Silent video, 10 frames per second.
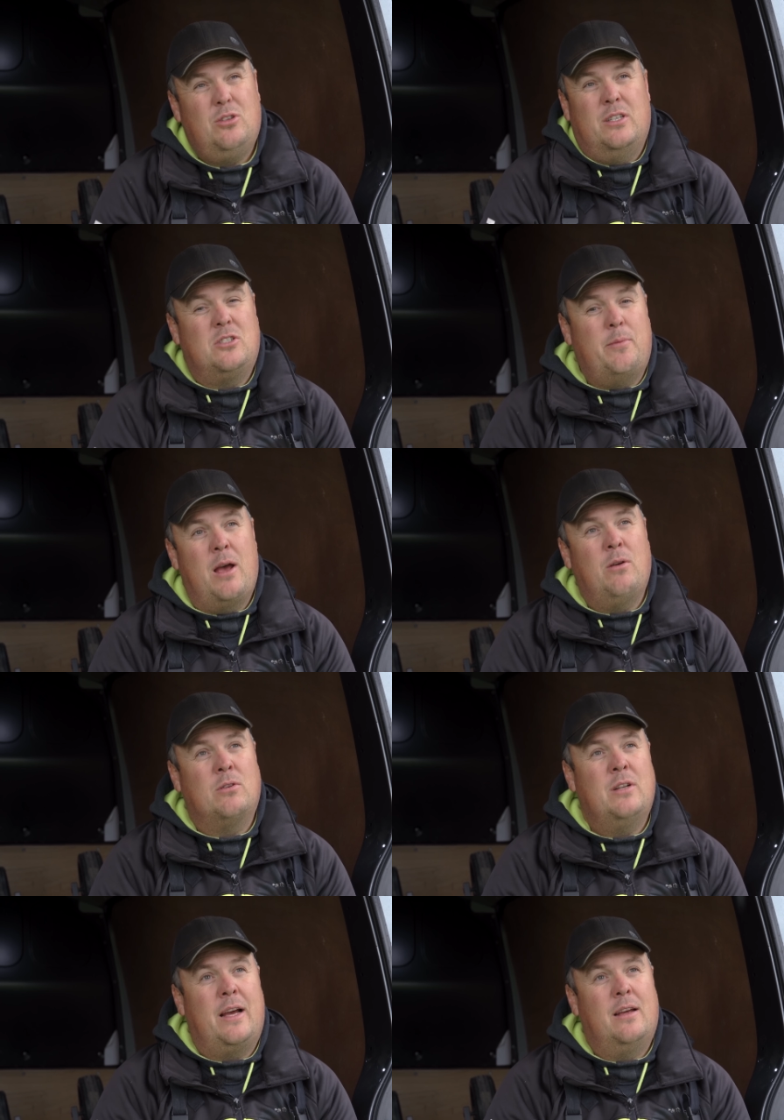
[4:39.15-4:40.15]
done this on my own,
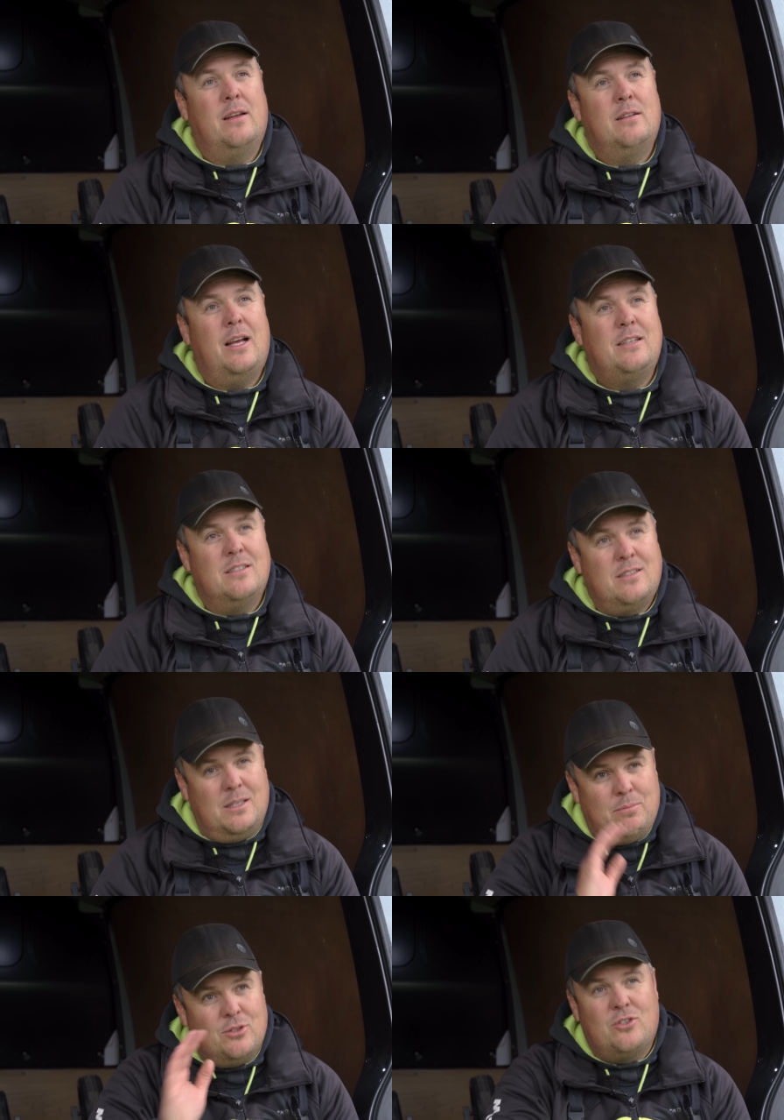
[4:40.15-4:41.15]
couldn't I? Nice and
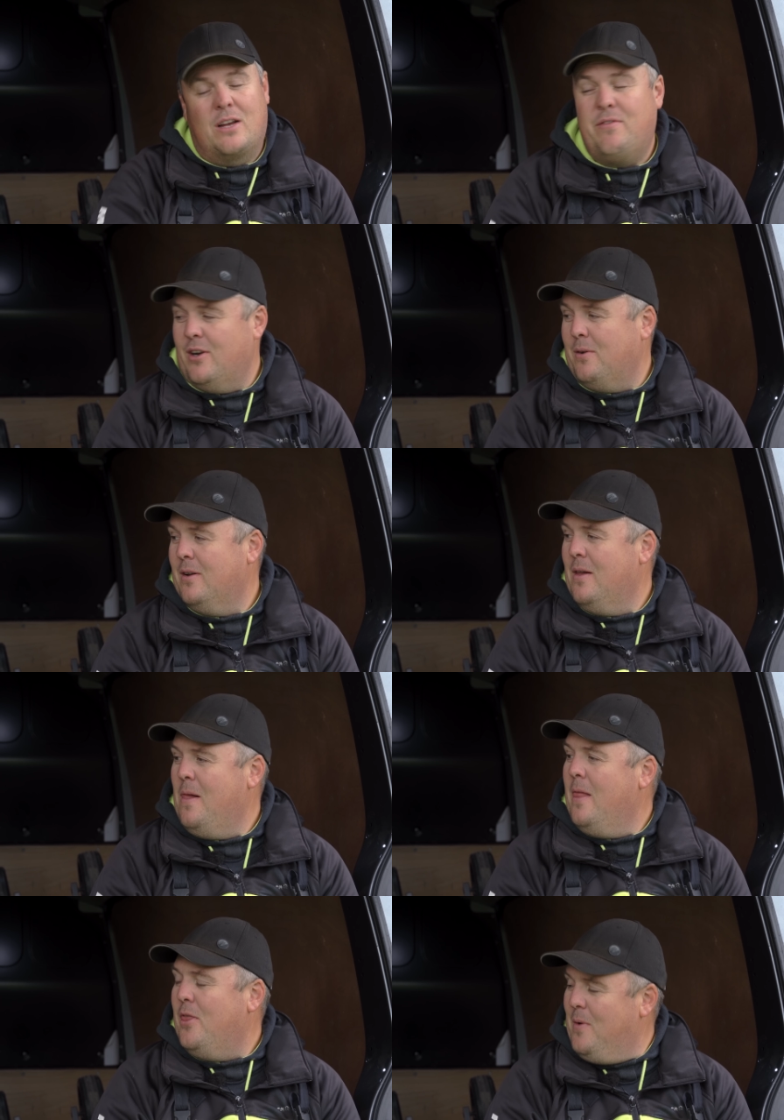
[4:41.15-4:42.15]
simple. Wasn't the 30 through. on the
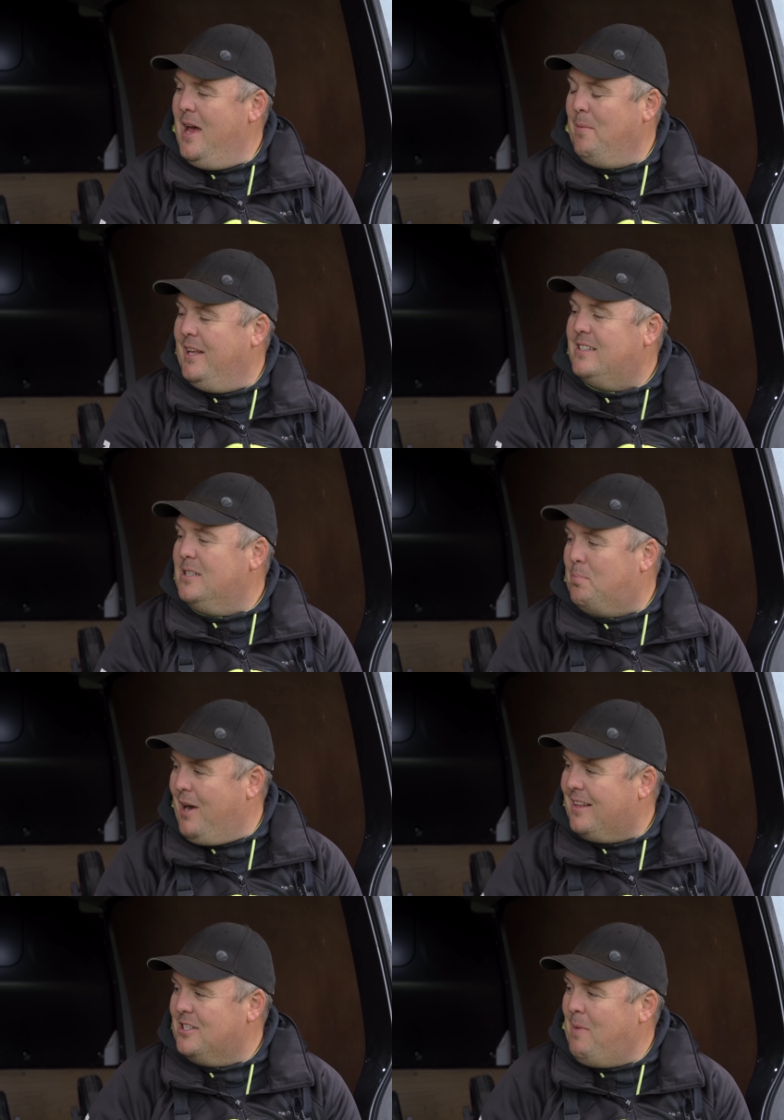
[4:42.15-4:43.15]
semi final? Yeah, but this is a
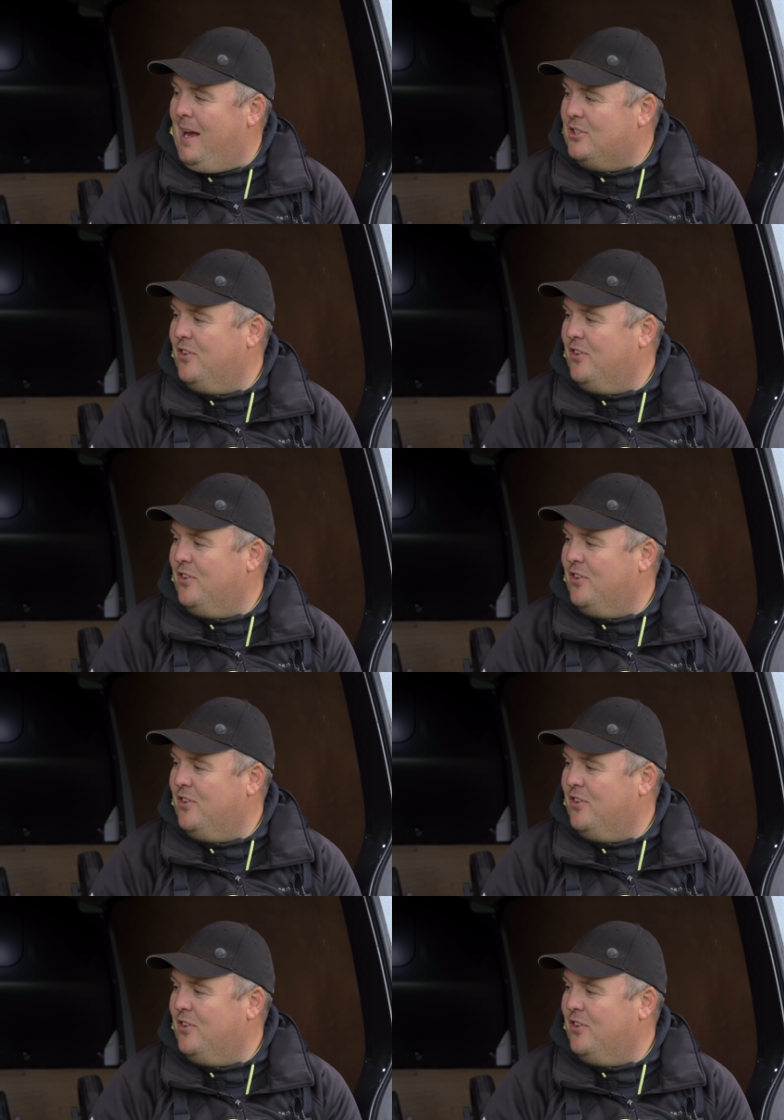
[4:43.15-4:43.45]
practice match